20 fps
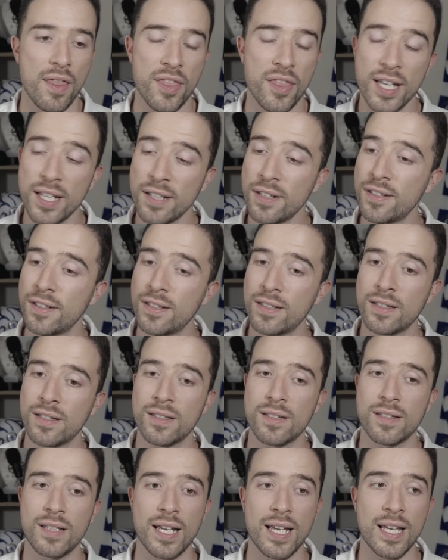
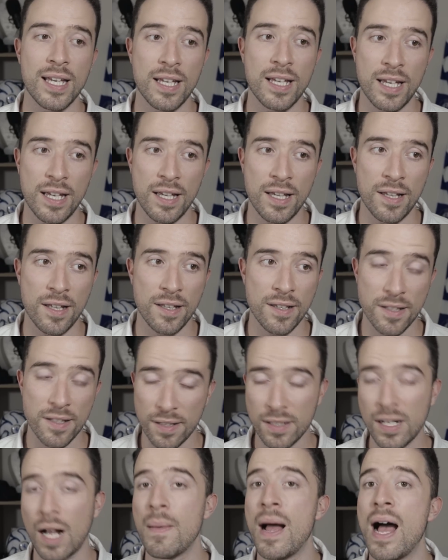This
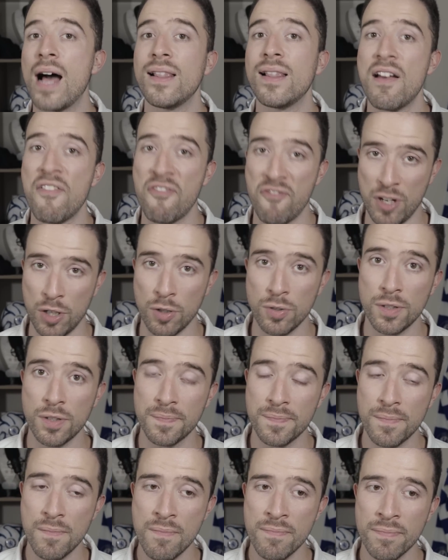has come out of left field.
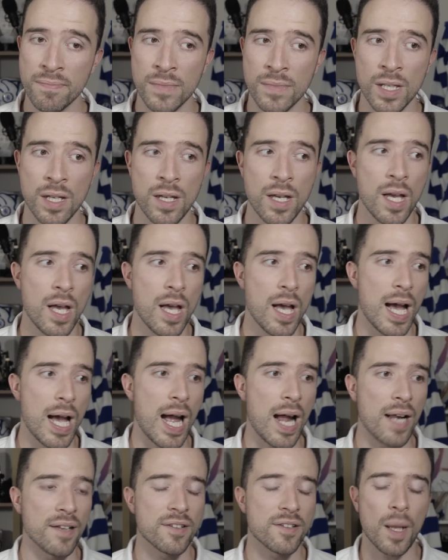
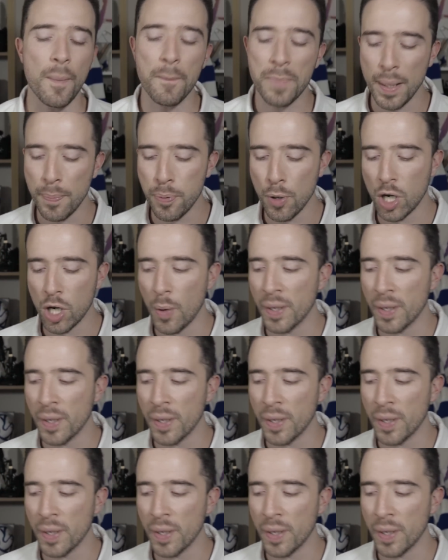And some people are